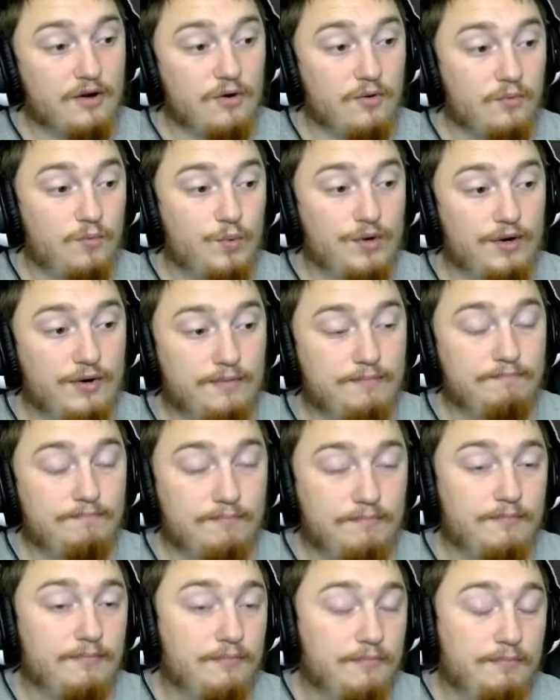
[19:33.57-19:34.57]
We're
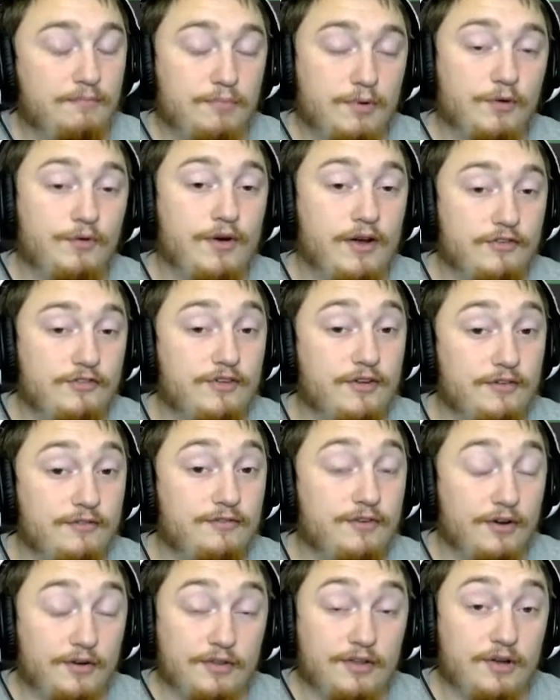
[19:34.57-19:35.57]
progressing
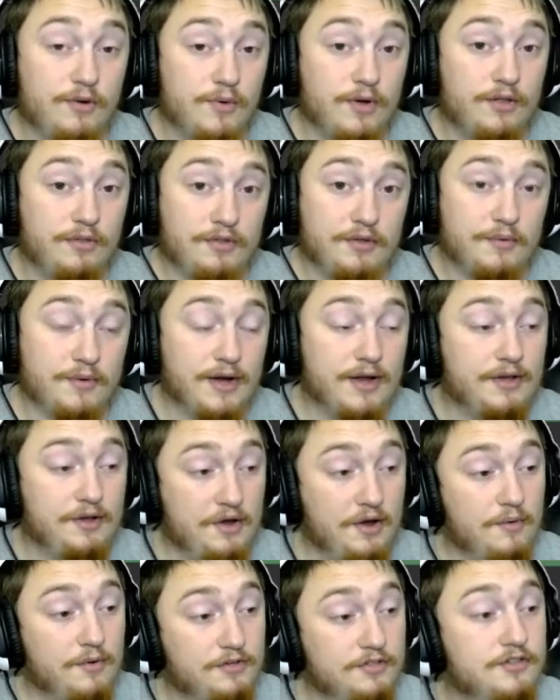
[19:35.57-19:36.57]
fairly quickly right
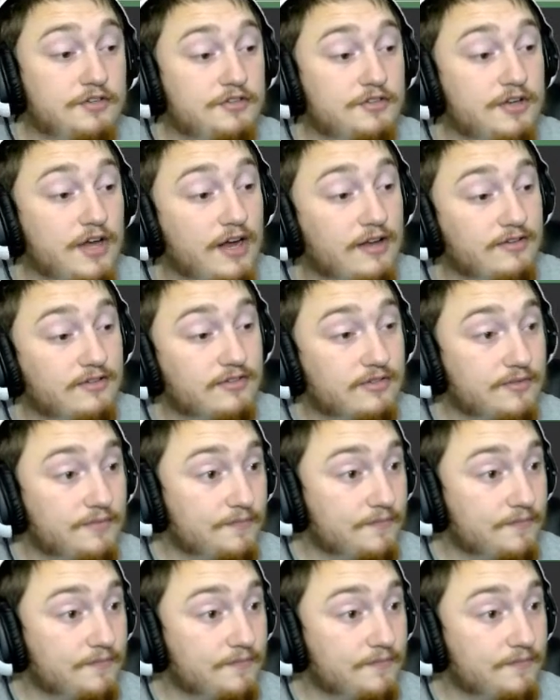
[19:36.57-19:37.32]
now, which is nice.